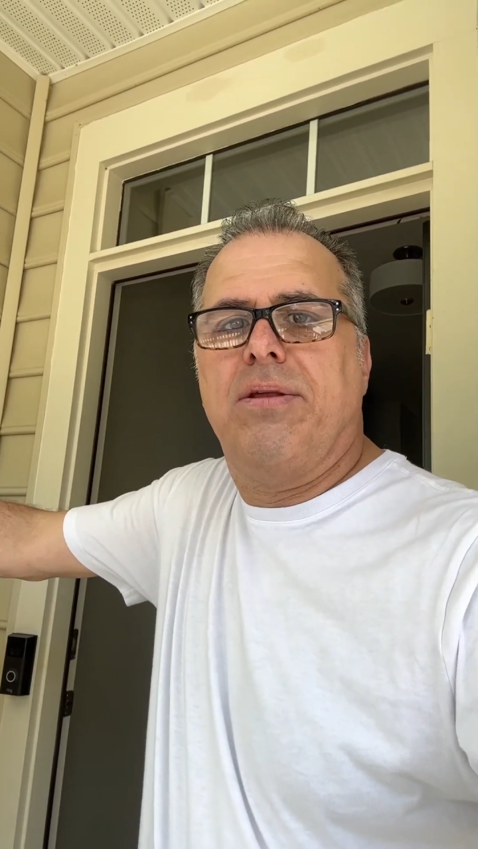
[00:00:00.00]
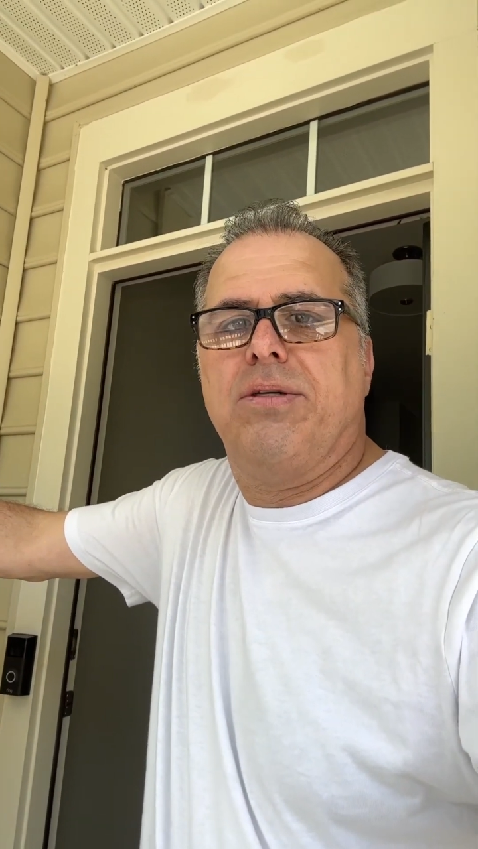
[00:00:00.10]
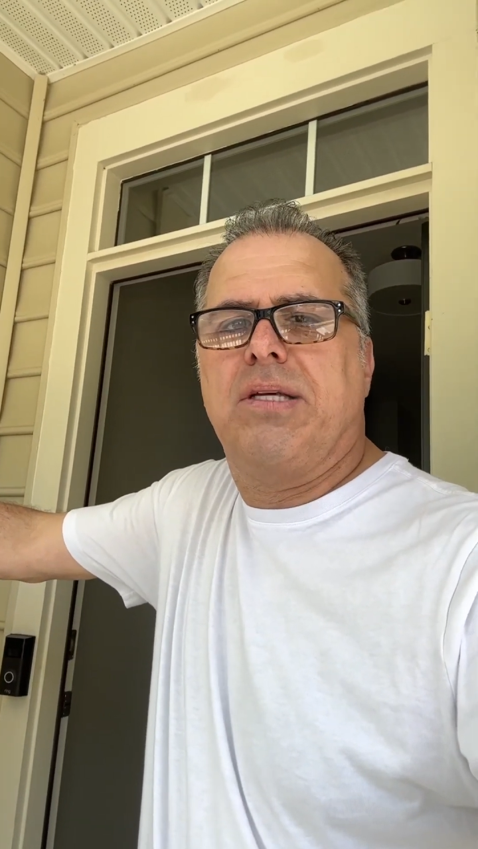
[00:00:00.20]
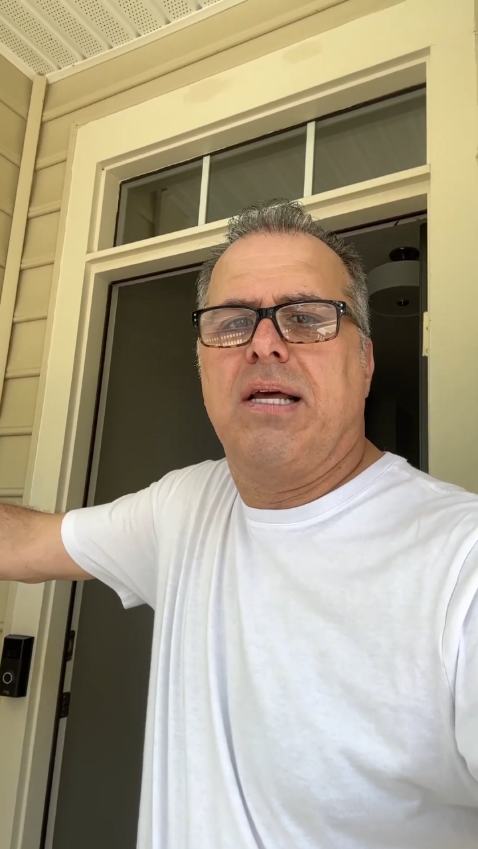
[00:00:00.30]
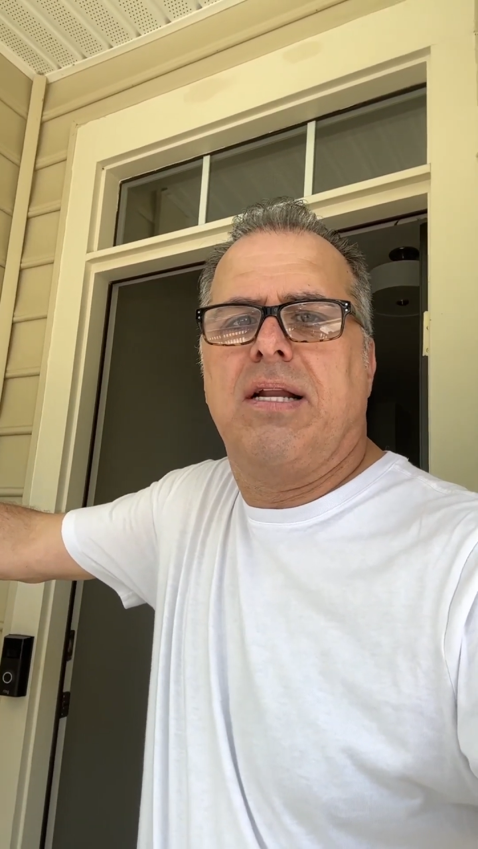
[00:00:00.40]

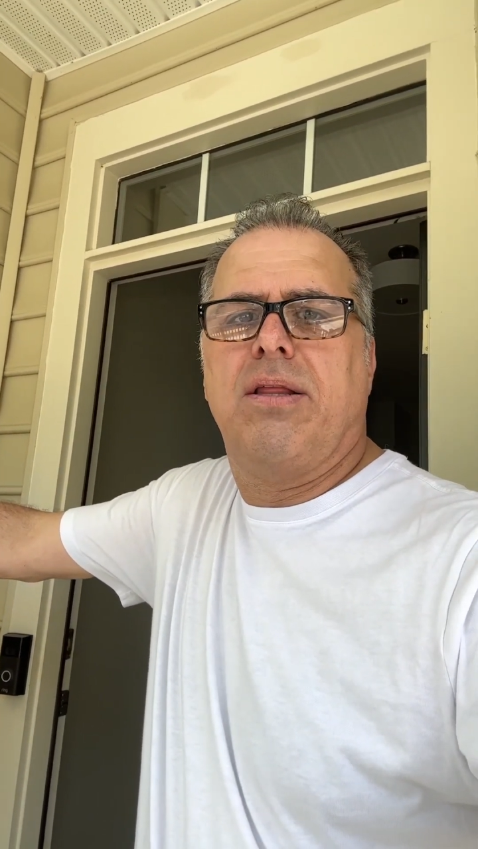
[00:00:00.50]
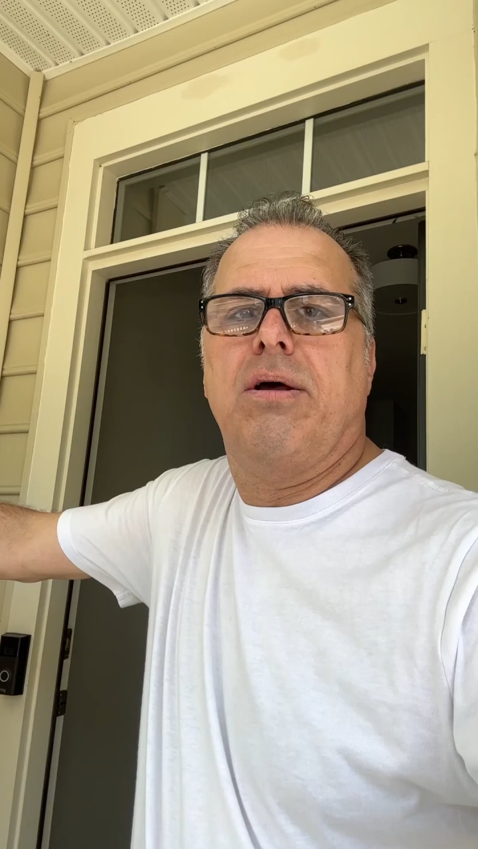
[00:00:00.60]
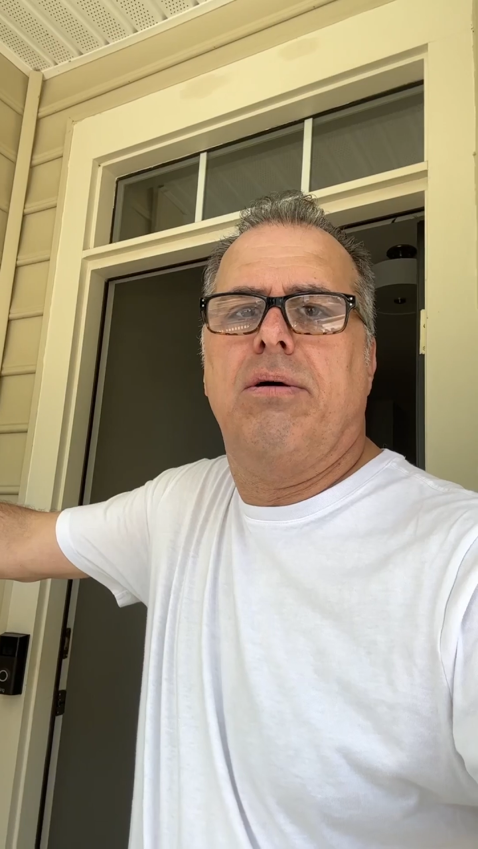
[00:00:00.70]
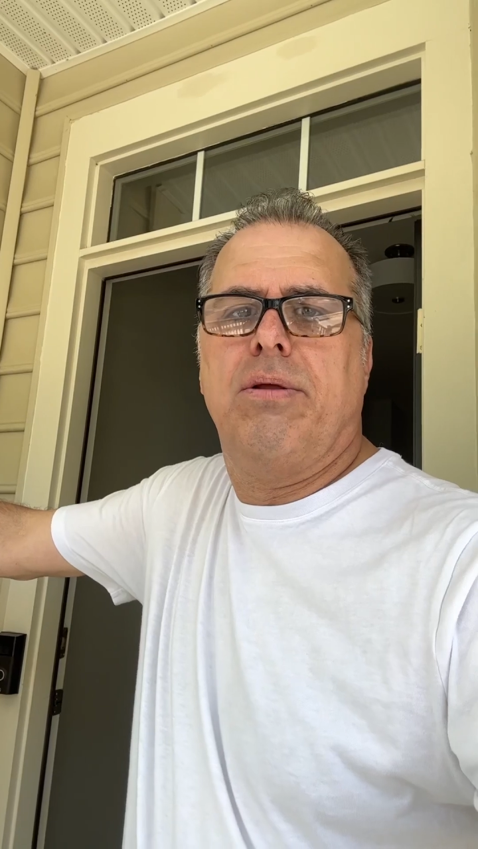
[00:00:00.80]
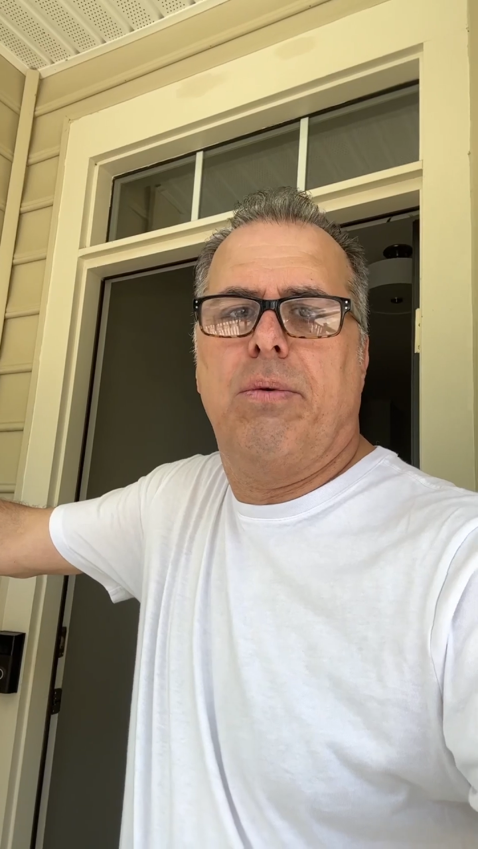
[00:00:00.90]
There's kind
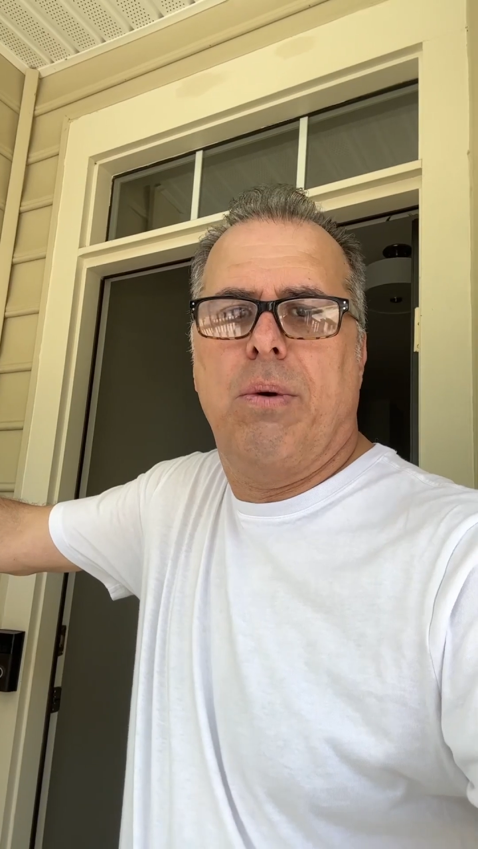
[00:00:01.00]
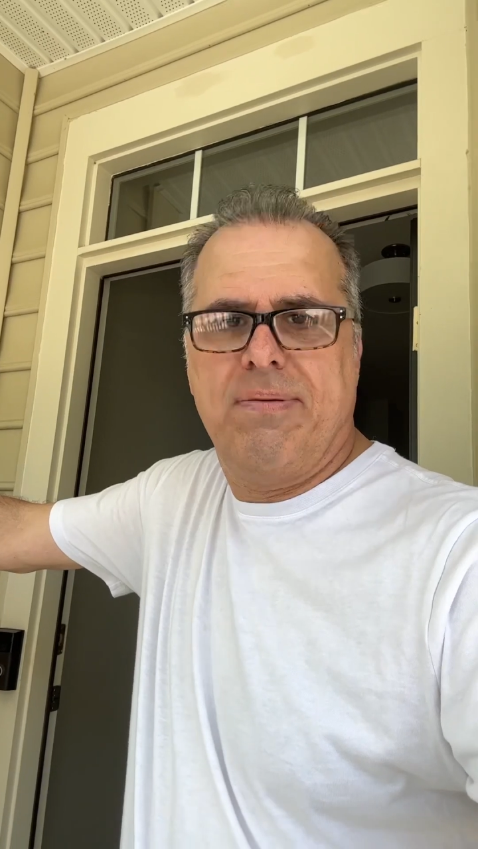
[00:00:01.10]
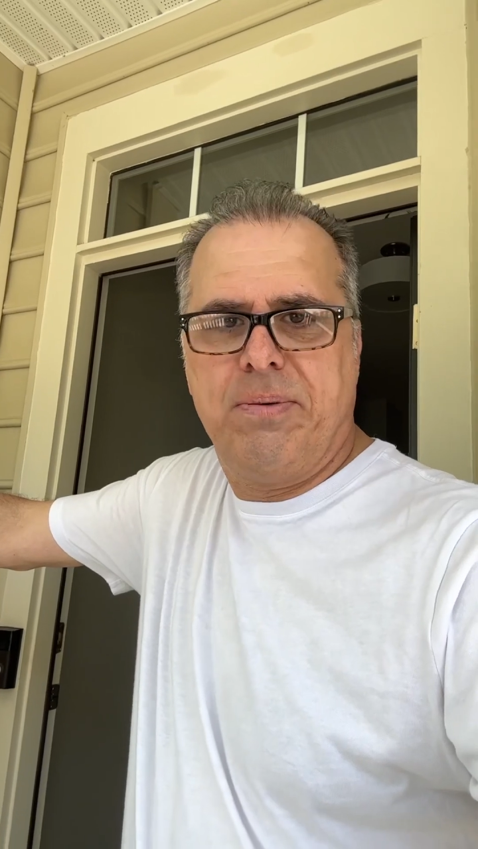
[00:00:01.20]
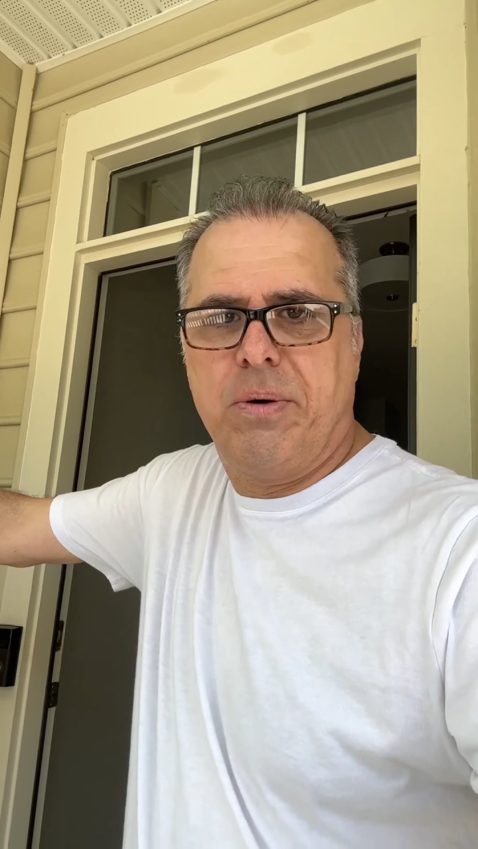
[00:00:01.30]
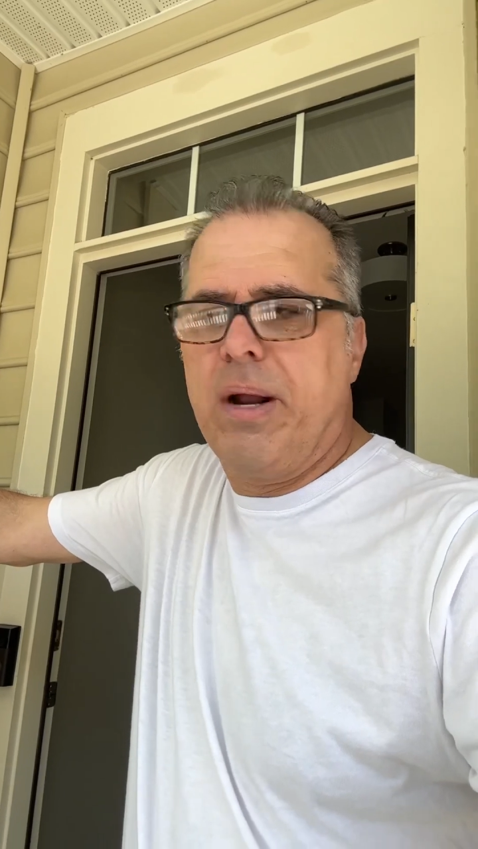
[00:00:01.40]
of the
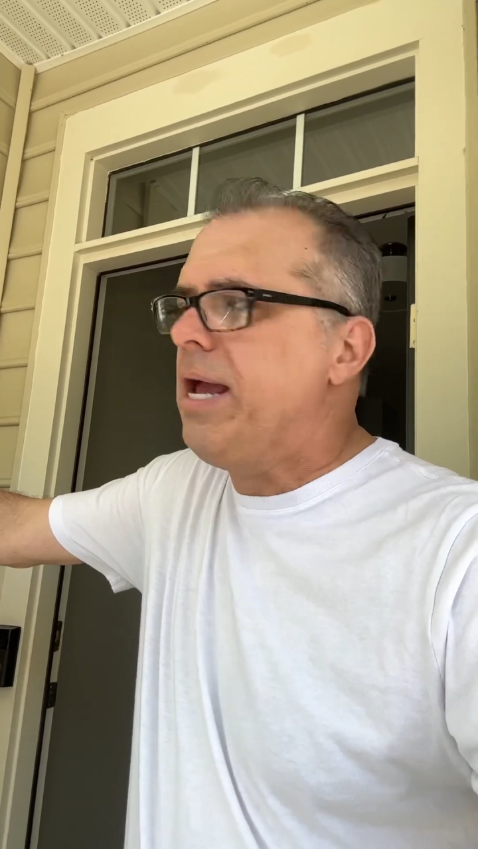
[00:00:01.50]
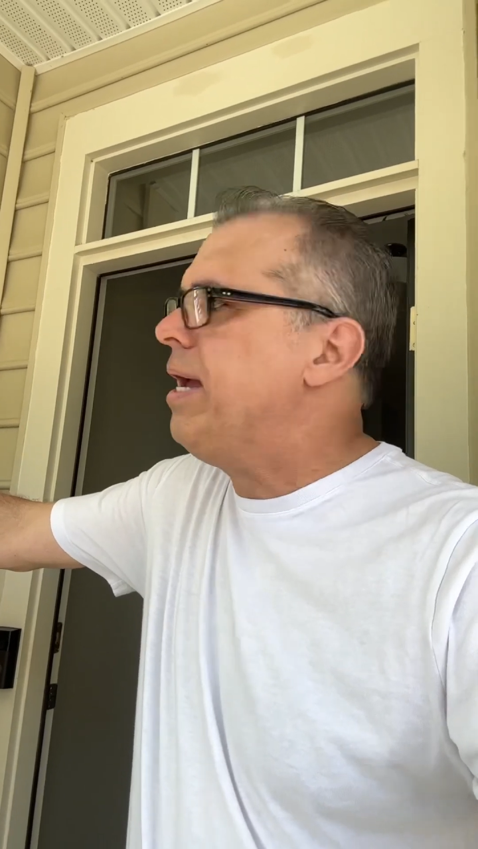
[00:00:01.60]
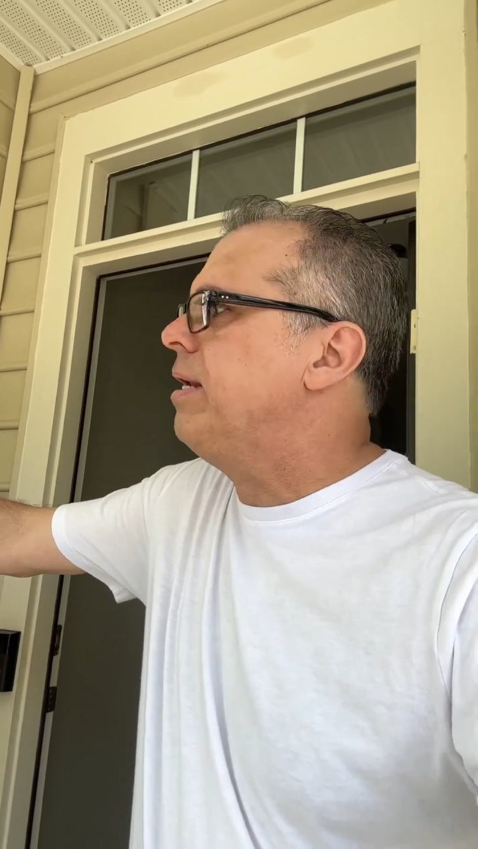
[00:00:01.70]
rough grade,